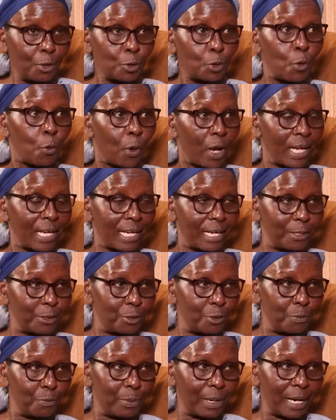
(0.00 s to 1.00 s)
So why
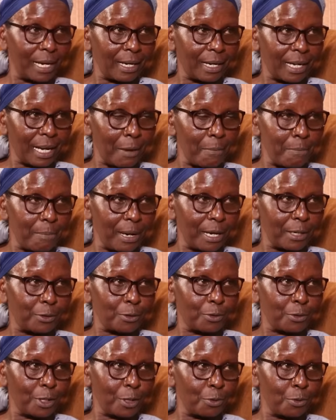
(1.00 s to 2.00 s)
can't you come back
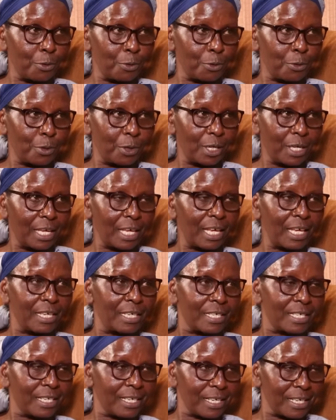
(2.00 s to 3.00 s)
to the rural
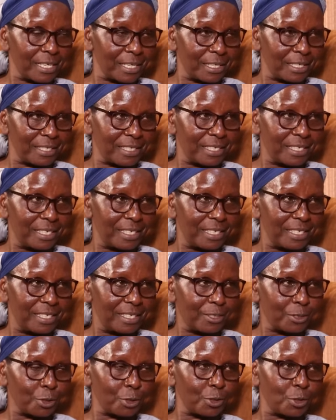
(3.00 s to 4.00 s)
and create
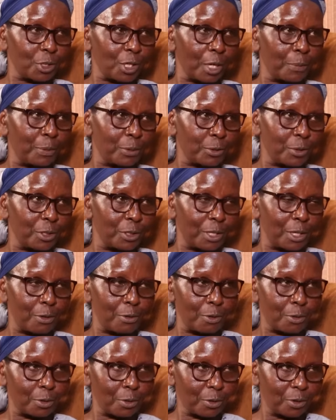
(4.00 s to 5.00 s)
social capital in the
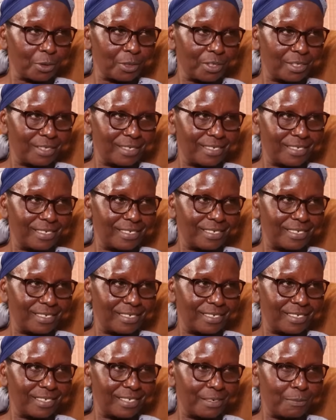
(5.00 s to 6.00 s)
rural?
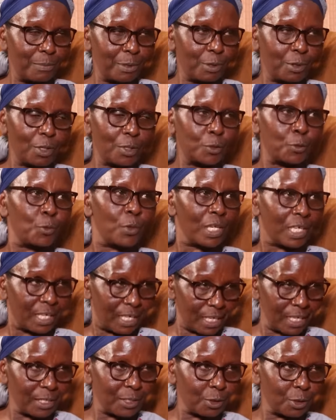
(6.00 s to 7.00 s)
Because we
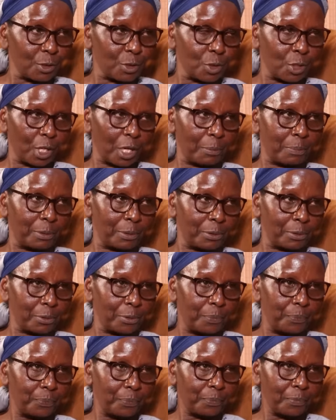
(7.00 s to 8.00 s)
create social
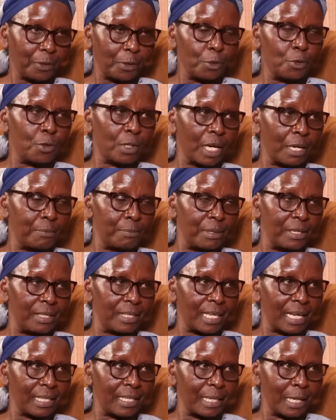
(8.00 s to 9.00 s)
capital. You can be in
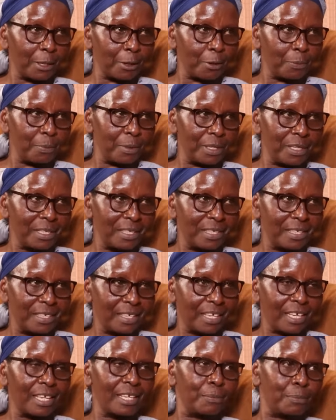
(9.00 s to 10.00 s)
that Nairobi
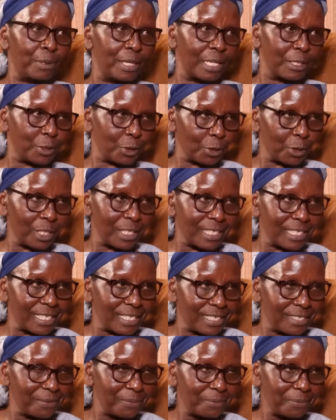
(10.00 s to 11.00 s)
and be isolated.
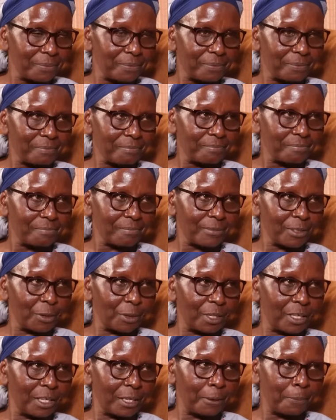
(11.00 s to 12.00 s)
Mm-hmm.
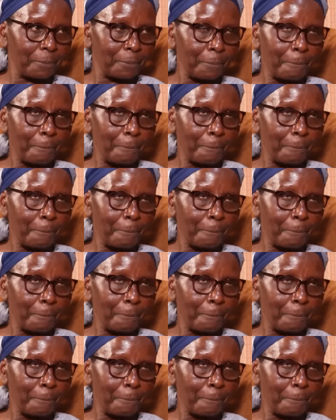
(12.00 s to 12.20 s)
Okay?